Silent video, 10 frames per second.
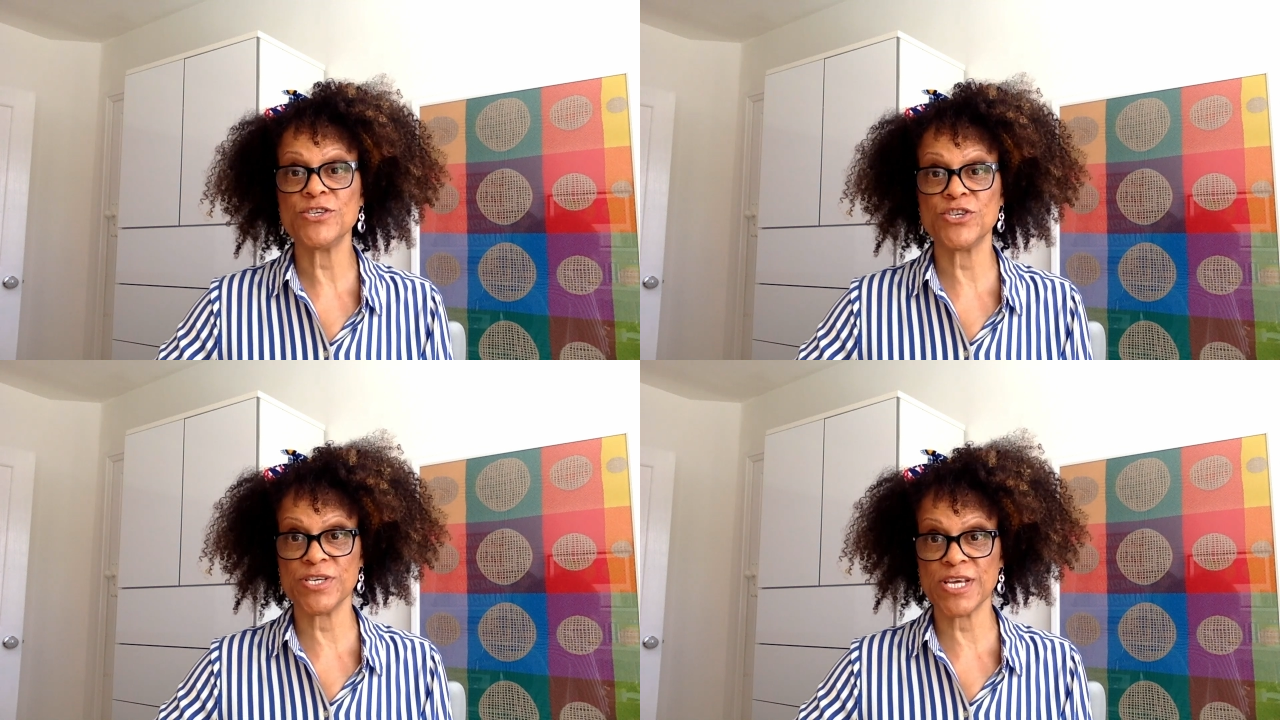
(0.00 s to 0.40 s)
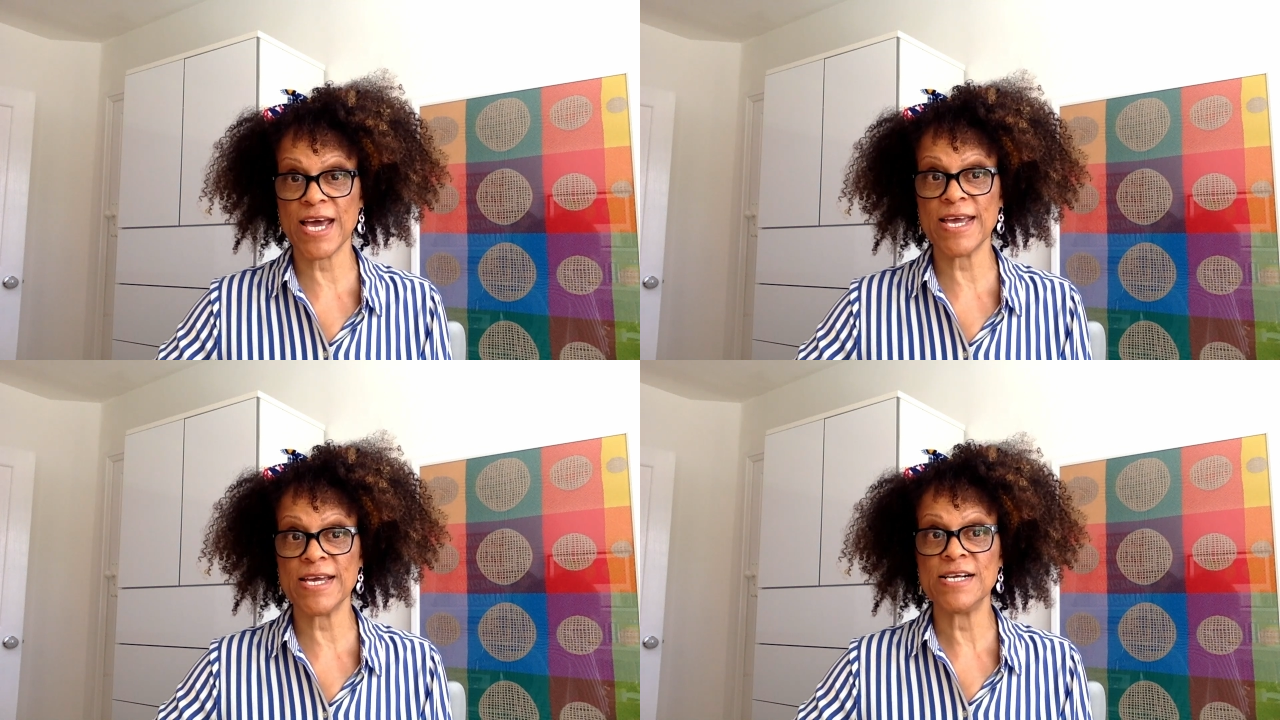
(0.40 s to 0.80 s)

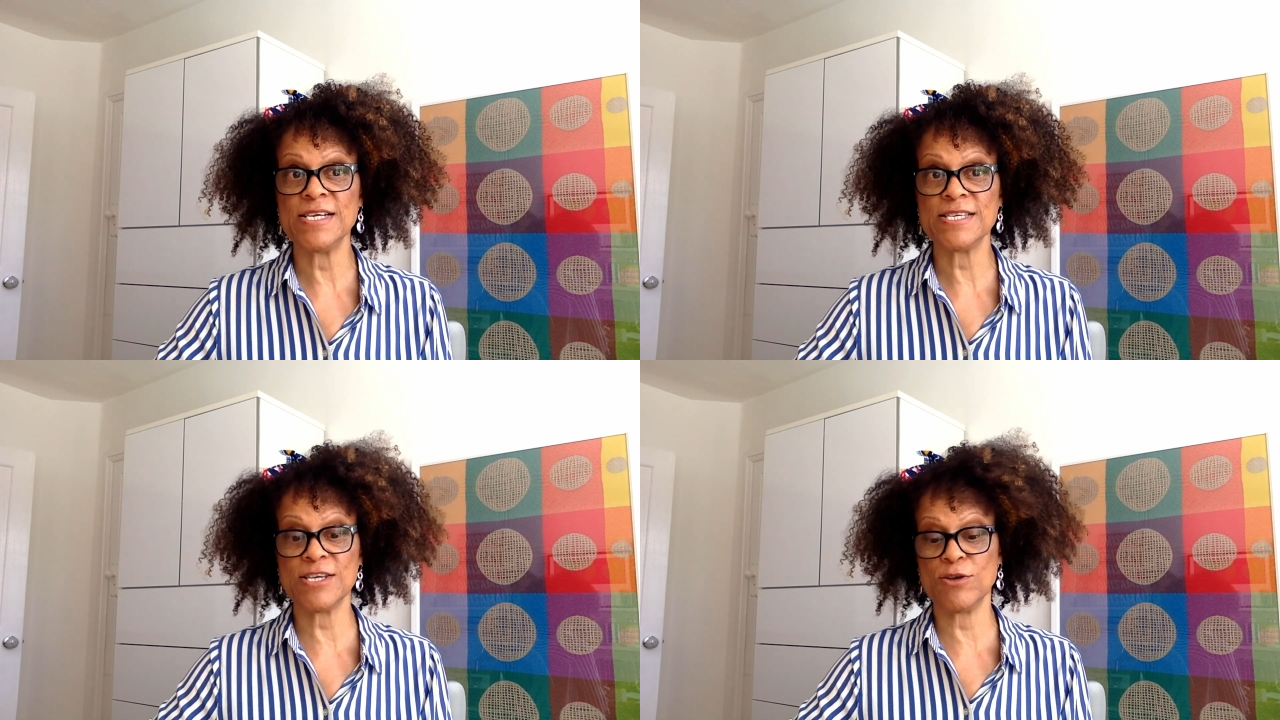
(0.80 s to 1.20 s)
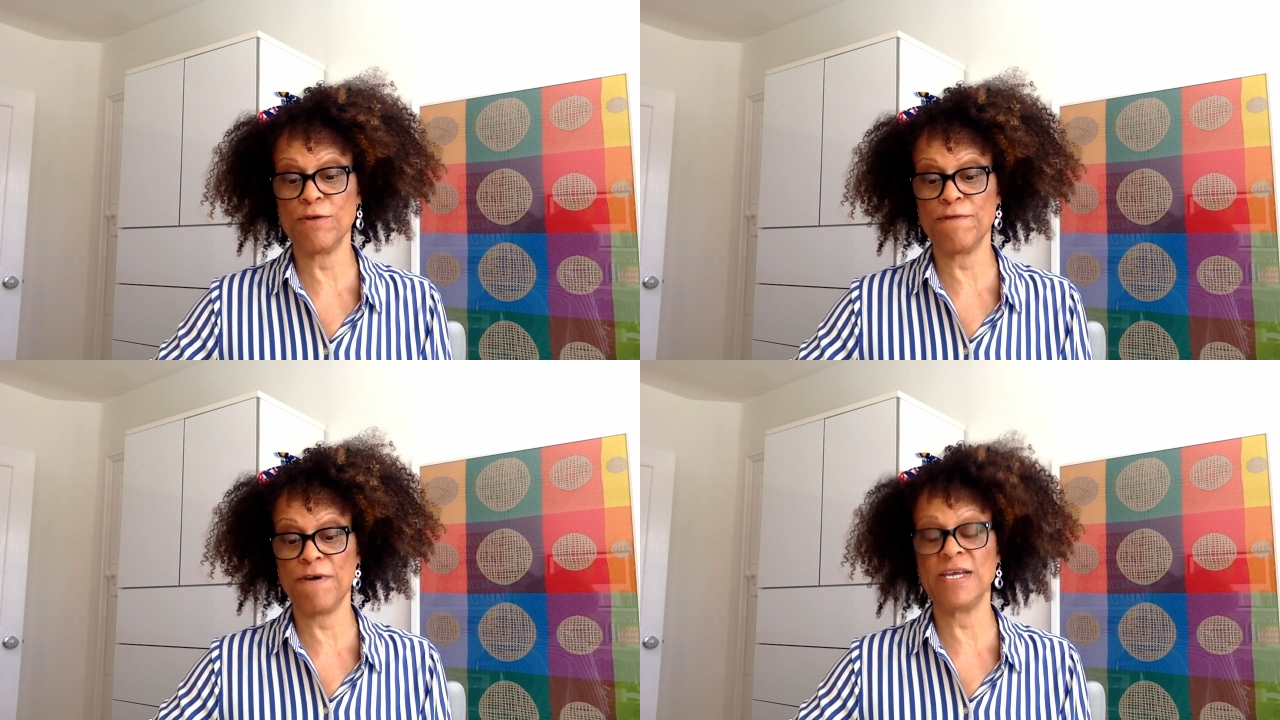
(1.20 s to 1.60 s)
today, did
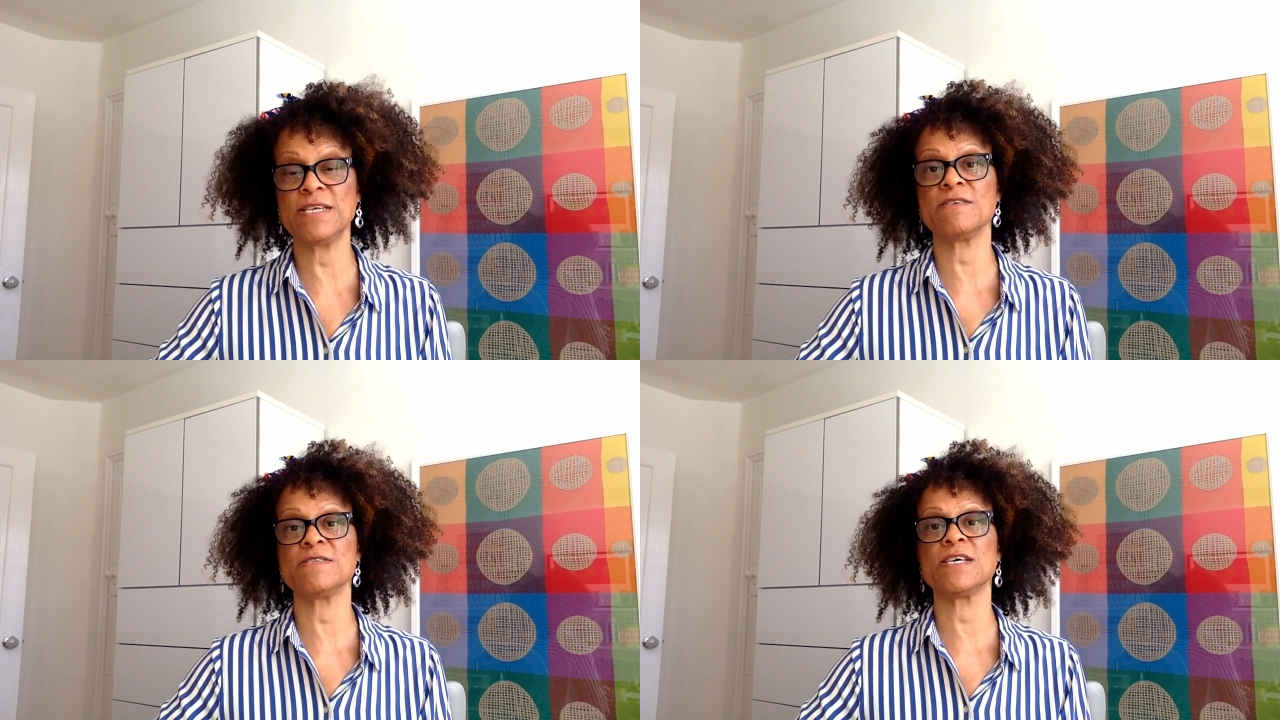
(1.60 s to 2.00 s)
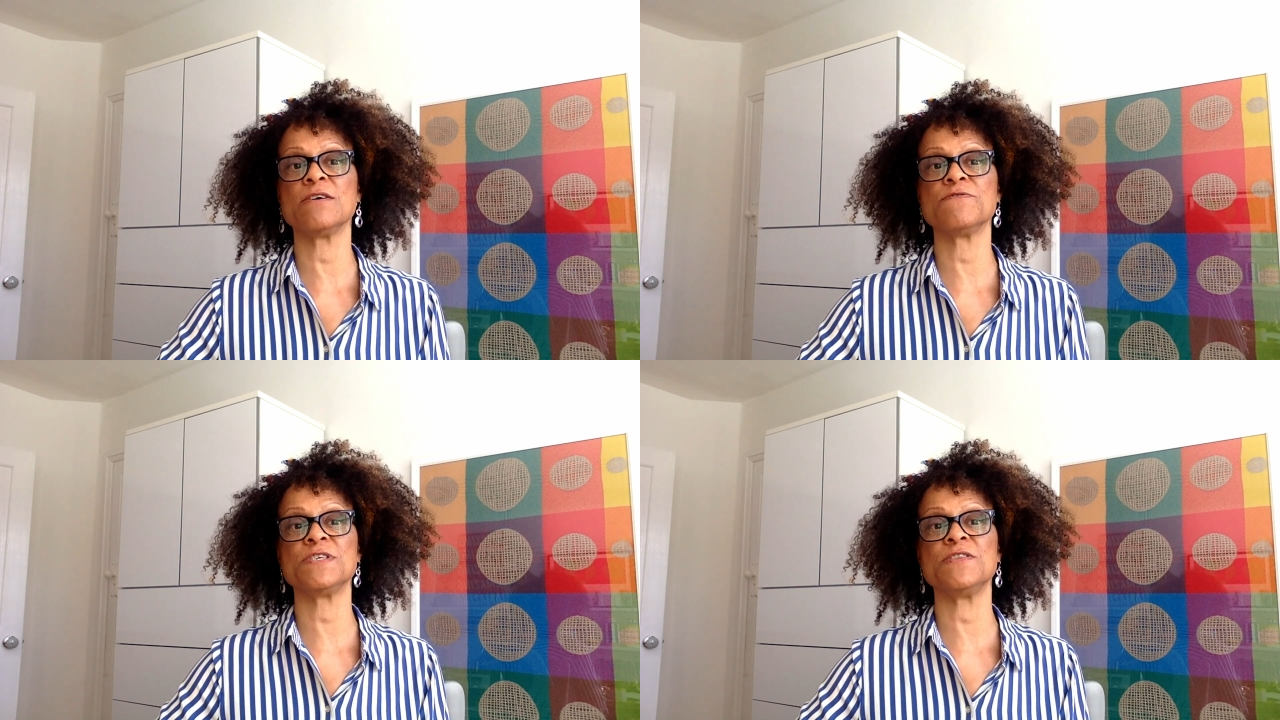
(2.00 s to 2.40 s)
not find
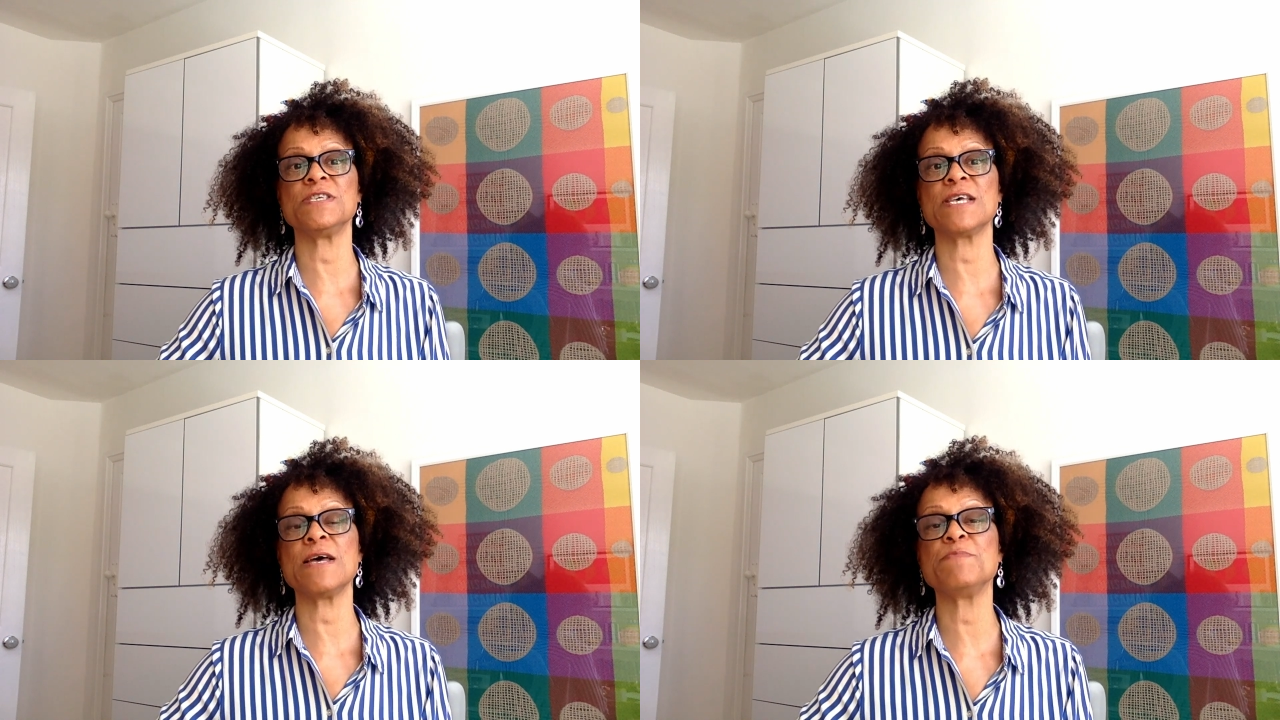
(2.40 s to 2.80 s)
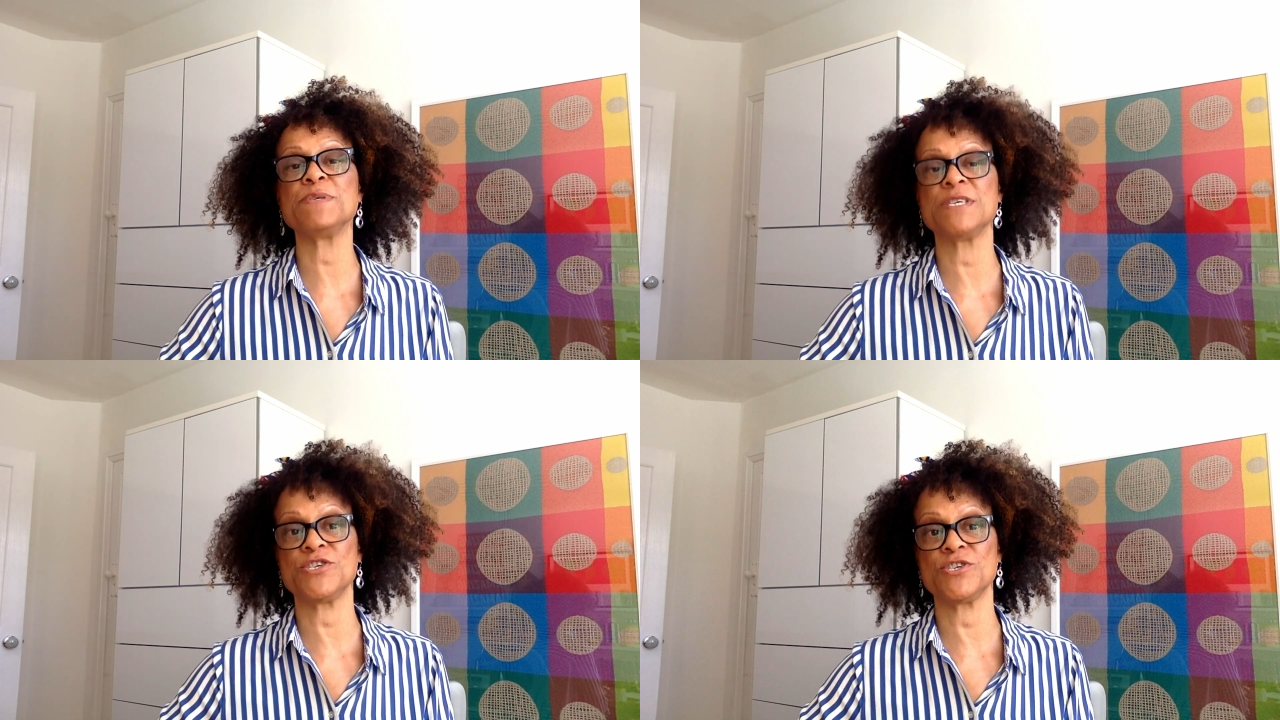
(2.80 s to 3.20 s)
ourselves in the same
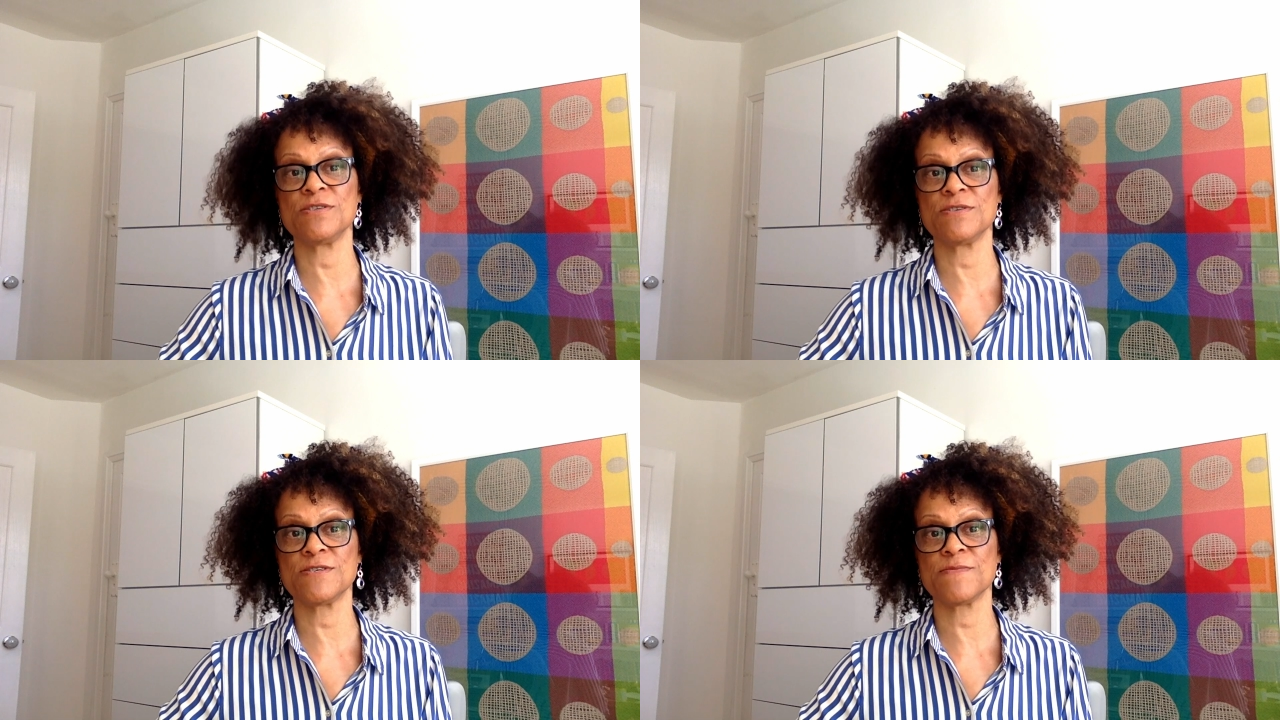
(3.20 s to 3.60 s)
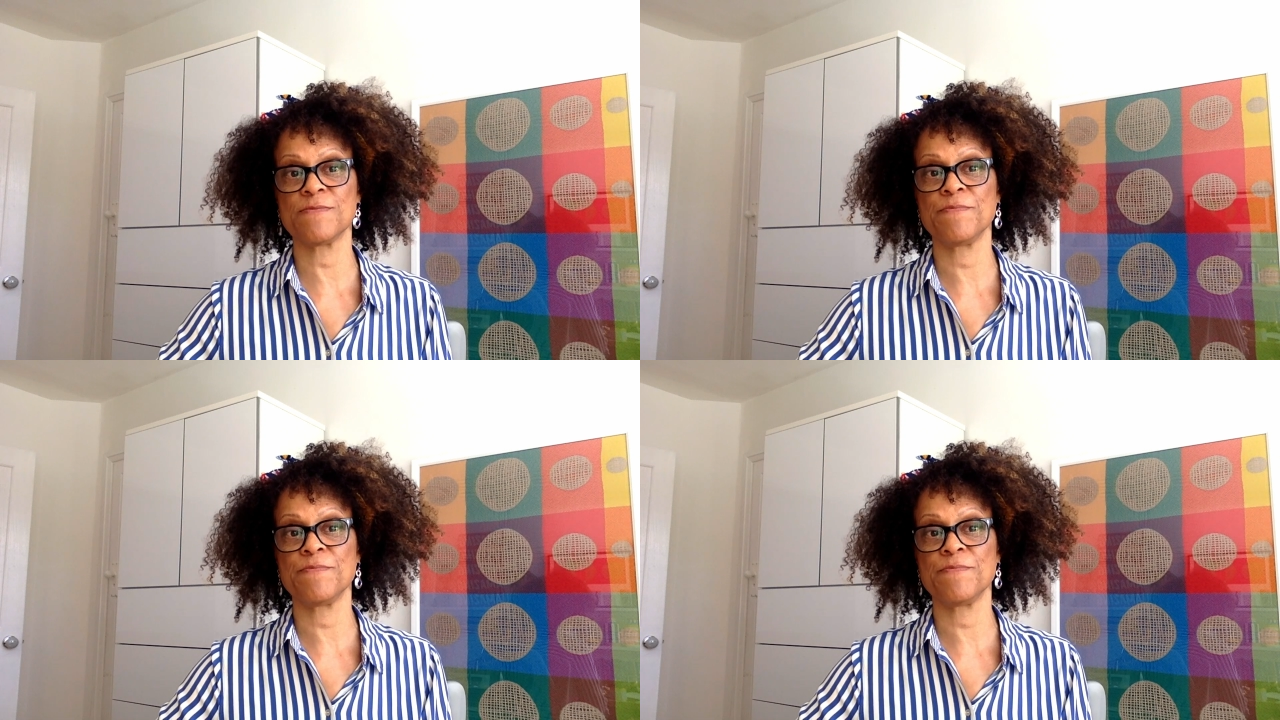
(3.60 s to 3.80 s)
positions.